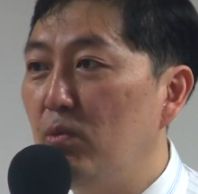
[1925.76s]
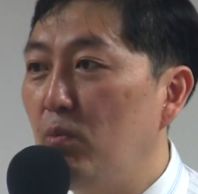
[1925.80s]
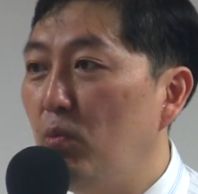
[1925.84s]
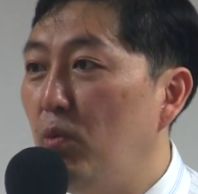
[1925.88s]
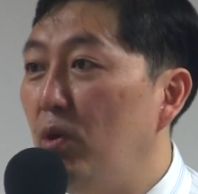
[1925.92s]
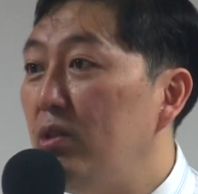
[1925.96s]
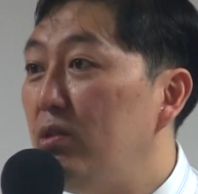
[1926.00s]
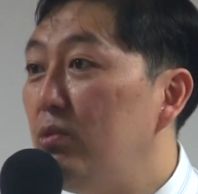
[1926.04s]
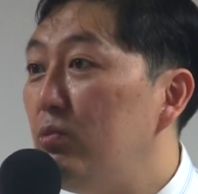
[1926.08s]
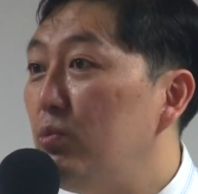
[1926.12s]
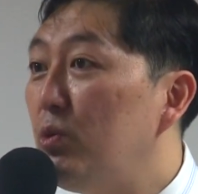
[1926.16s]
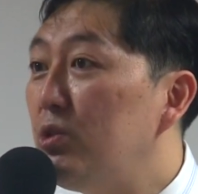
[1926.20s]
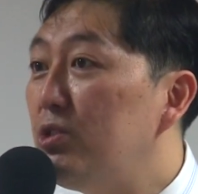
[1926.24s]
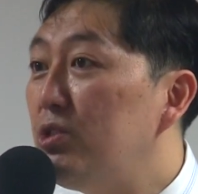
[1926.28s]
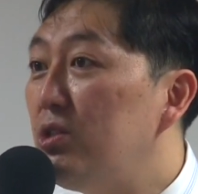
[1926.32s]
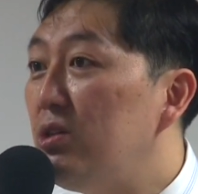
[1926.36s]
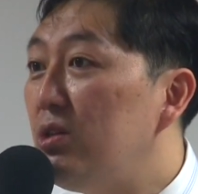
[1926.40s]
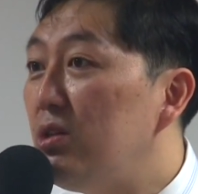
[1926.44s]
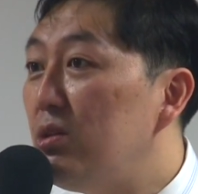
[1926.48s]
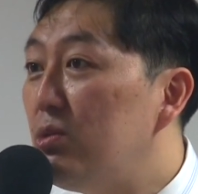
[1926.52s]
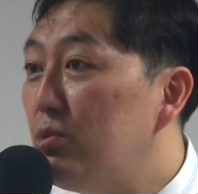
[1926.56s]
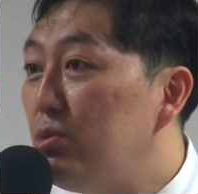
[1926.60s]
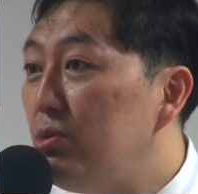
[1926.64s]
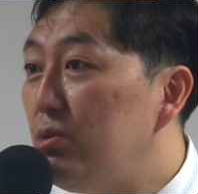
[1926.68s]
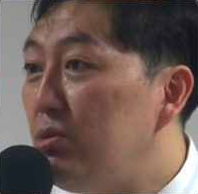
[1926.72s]
What should
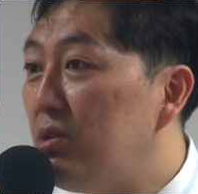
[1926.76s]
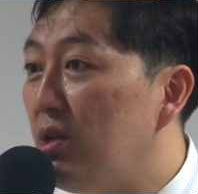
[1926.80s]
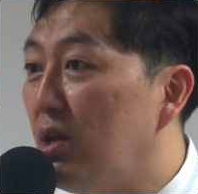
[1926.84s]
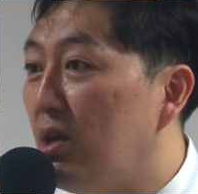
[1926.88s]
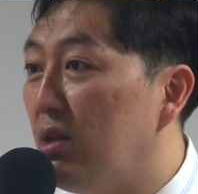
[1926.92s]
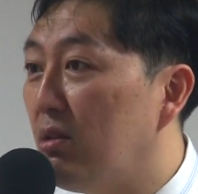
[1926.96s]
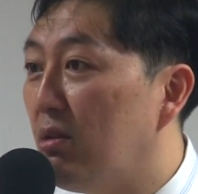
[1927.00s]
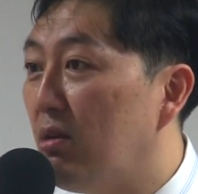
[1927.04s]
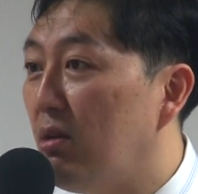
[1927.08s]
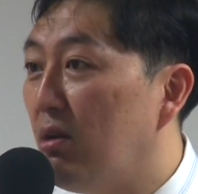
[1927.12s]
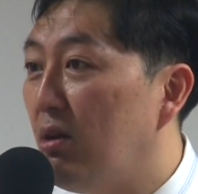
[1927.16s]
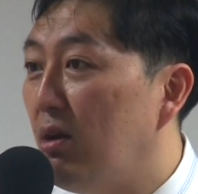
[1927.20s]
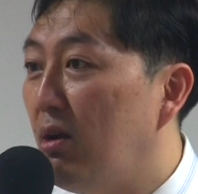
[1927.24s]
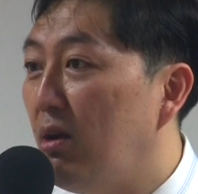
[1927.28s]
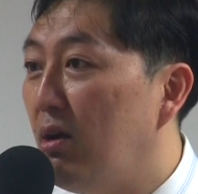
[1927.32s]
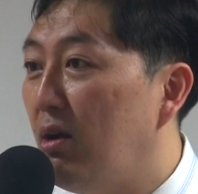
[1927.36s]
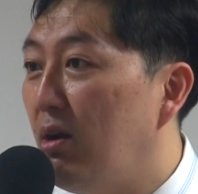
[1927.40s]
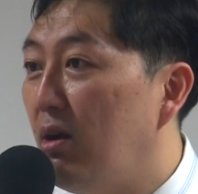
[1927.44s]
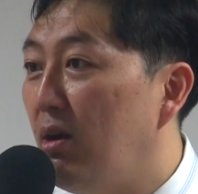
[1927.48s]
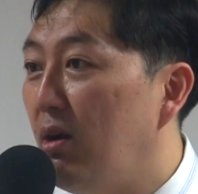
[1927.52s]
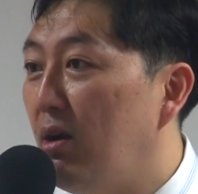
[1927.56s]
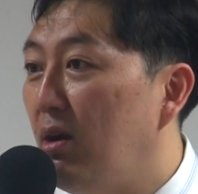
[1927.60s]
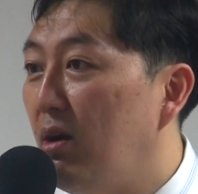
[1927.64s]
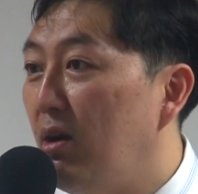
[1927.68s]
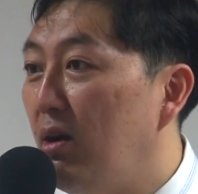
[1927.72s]
he do then?
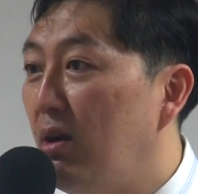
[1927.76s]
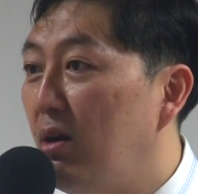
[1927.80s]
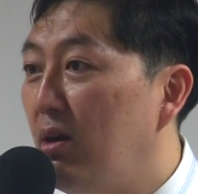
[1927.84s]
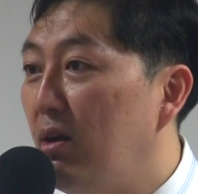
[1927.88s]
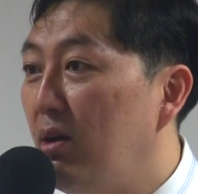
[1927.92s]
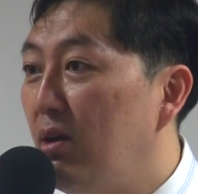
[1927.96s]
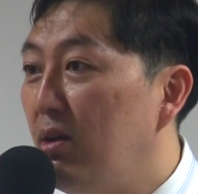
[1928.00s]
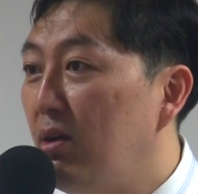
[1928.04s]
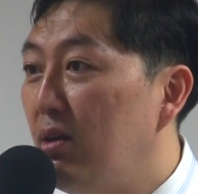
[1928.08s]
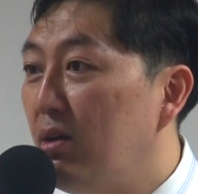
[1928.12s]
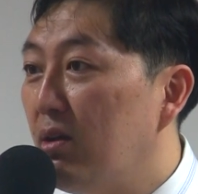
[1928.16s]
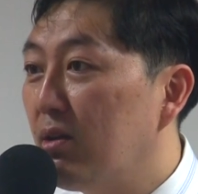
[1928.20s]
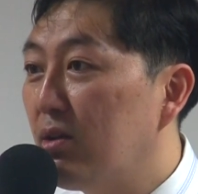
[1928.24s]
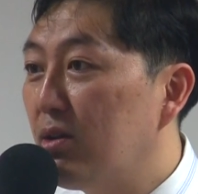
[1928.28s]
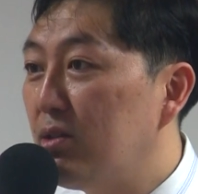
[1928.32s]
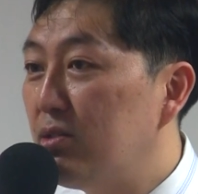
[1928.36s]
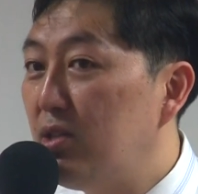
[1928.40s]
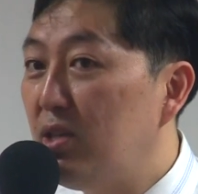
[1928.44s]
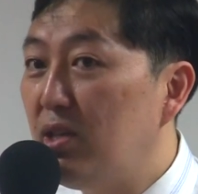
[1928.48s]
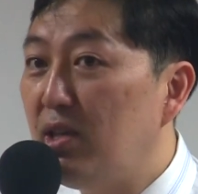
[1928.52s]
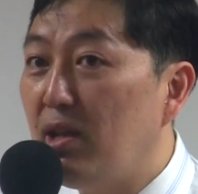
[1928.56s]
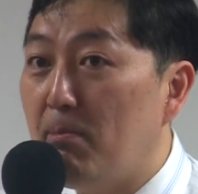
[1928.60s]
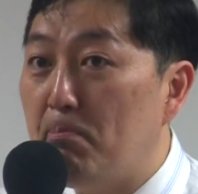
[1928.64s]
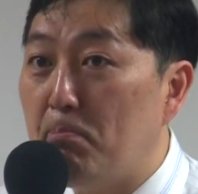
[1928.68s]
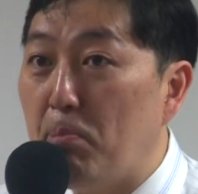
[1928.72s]
Because
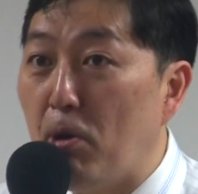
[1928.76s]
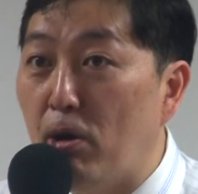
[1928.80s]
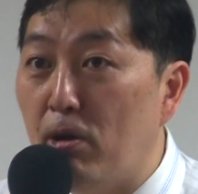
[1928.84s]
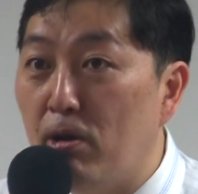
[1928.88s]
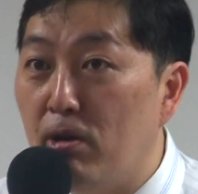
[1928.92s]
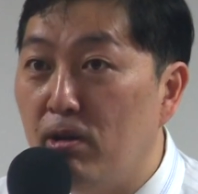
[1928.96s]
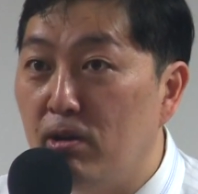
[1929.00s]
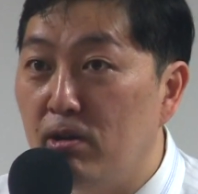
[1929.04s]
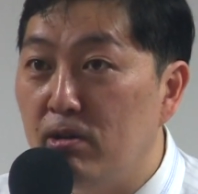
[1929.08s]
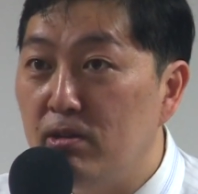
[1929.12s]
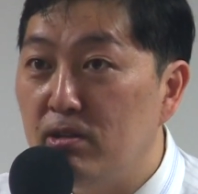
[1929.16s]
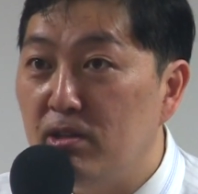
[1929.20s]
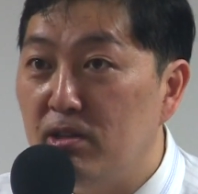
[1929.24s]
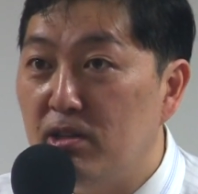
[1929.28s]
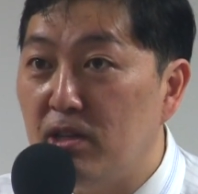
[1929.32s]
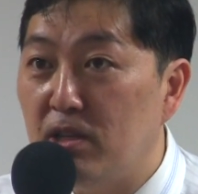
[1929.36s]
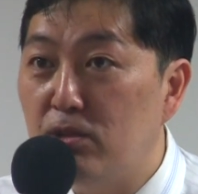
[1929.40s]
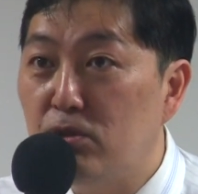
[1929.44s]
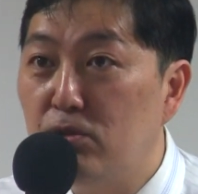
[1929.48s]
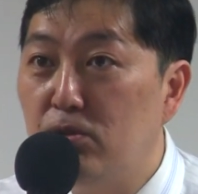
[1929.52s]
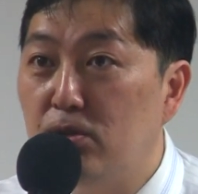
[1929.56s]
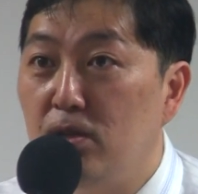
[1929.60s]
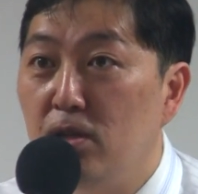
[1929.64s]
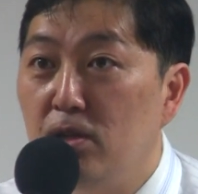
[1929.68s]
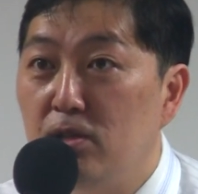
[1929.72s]
he got burned. He
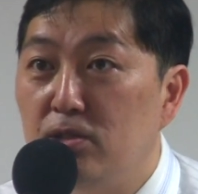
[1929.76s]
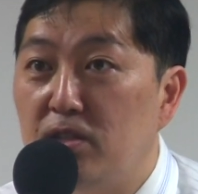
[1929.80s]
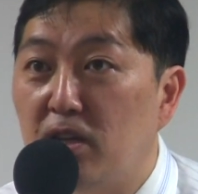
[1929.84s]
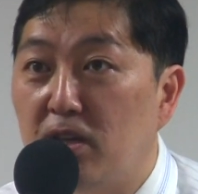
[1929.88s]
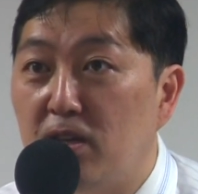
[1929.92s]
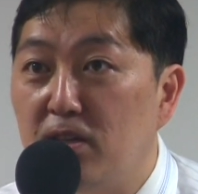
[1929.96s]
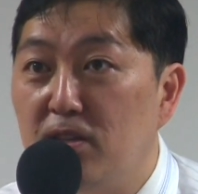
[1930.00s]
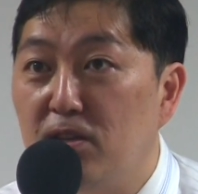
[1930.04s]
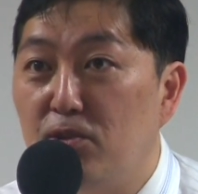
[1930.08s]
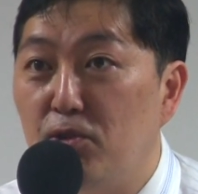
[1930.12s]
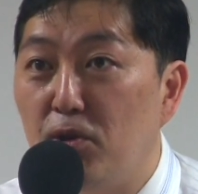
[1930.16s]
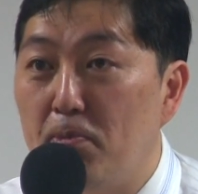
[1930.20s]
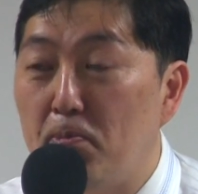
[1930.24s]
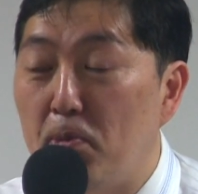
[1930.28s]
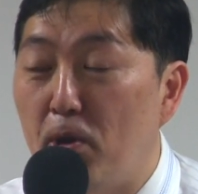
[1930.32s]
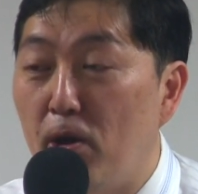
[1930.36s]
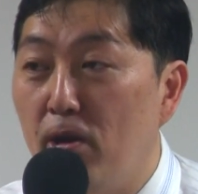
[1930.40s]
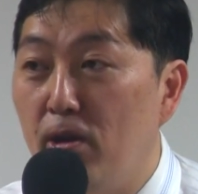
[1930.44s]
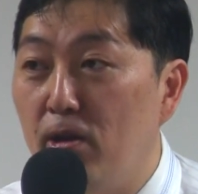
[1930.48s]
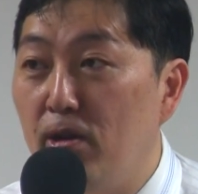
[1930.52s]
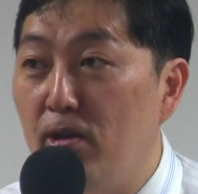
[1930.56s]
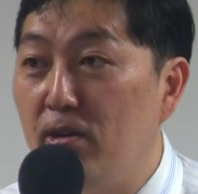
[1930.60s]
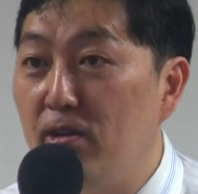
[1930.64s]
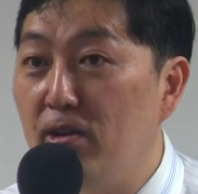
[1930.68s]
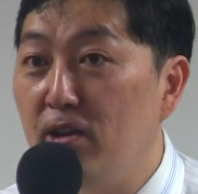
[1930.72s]
got second degree
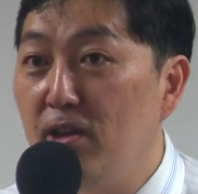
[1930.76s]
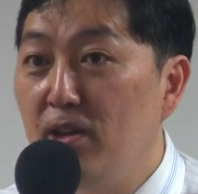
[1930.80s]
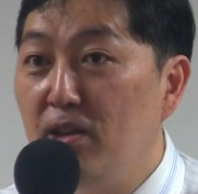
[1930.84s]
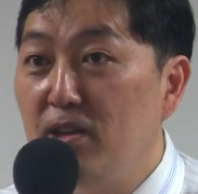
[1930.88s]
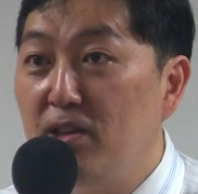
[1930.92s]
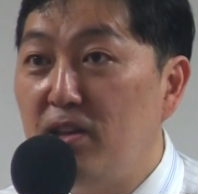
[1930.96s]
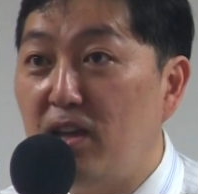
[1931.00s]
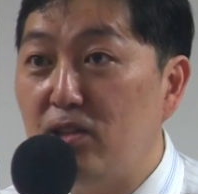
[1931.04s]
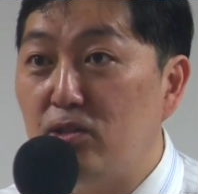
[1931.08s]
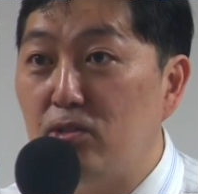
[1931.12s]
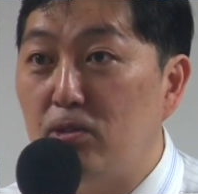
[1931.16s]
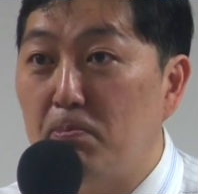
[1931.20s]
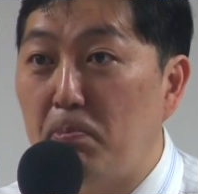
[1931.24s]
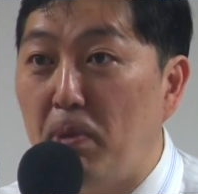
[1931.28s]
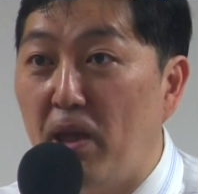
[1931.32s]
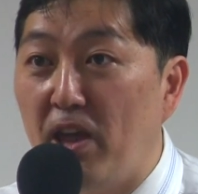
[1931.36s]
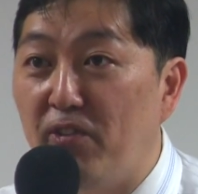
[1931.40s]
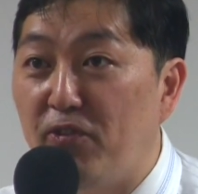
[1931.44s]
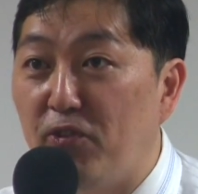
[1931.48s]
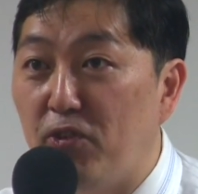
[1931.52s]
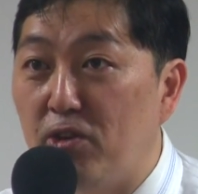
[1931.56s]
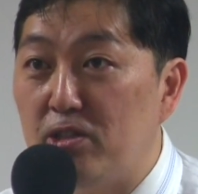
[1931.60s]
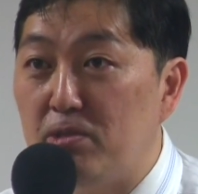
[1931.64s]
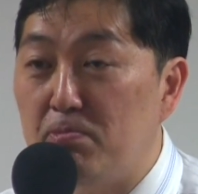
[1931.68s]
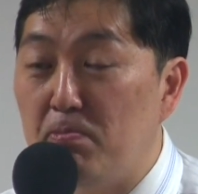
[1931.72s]
burn. He has to pay
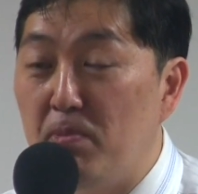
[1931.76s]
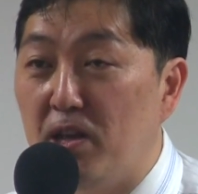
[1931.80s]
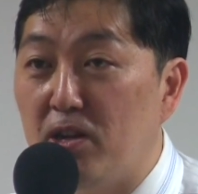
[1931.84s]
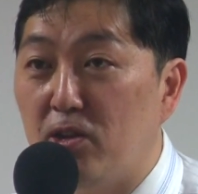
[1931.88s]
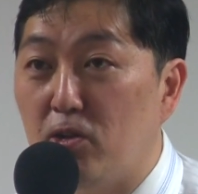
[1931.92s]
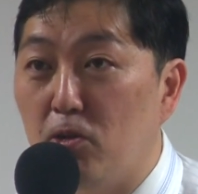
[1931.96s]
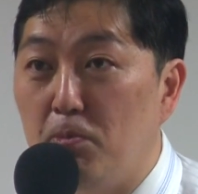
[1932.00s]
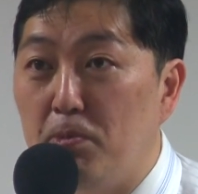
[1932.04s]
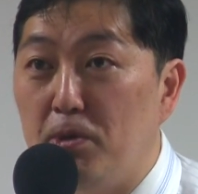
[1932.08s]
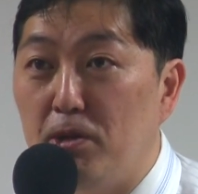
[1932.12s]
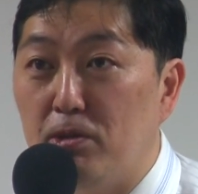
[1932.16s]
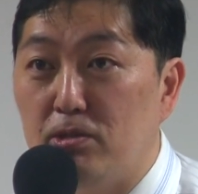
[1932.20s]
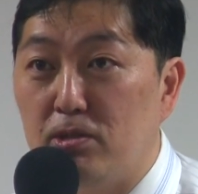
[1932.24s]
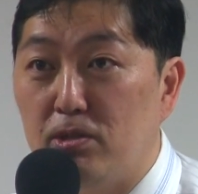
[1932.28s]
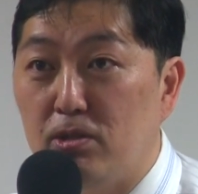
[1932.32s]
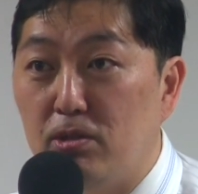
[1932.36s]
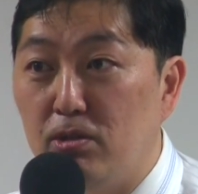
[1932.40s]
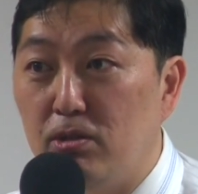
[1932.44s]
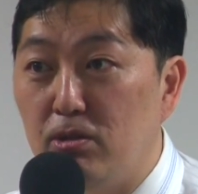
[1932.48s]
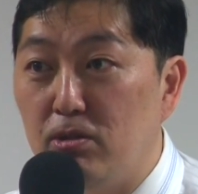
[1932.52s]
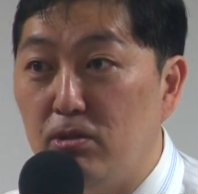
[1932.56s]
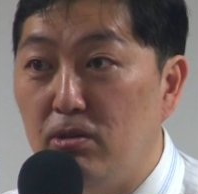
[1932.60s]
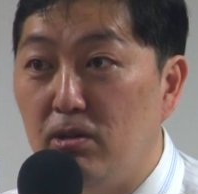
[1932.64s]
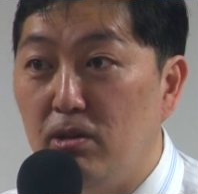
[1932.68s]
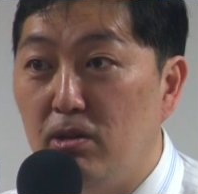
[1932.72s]
for his medical bills
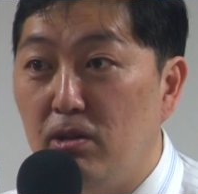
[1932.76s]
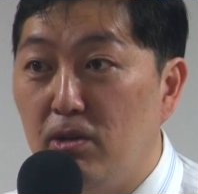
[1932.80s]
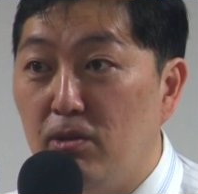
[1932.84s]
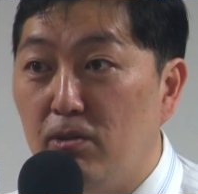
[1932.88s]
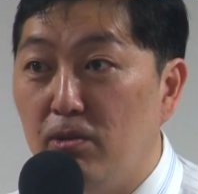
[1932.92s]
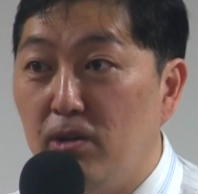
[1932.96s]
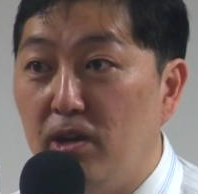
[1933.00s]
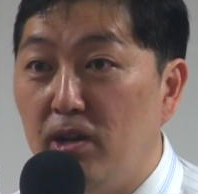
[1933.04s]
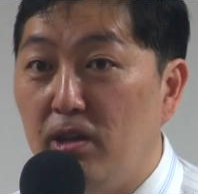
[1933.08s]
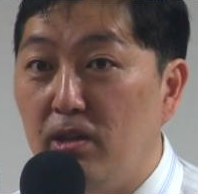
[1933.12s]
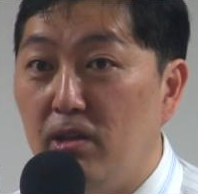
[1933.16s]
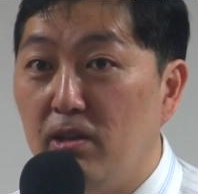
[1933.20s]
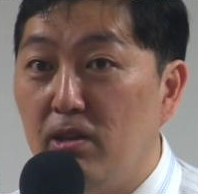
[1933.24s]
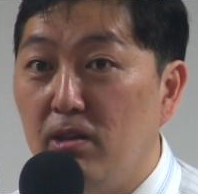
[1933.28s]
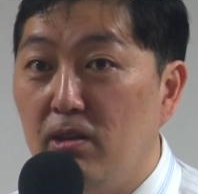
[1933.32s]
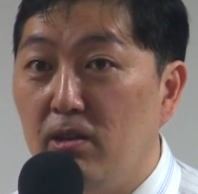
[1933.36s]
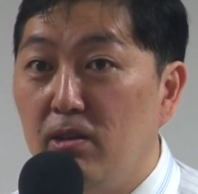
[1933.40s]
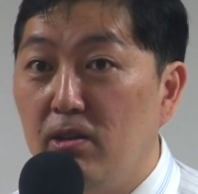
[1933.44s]
too, right?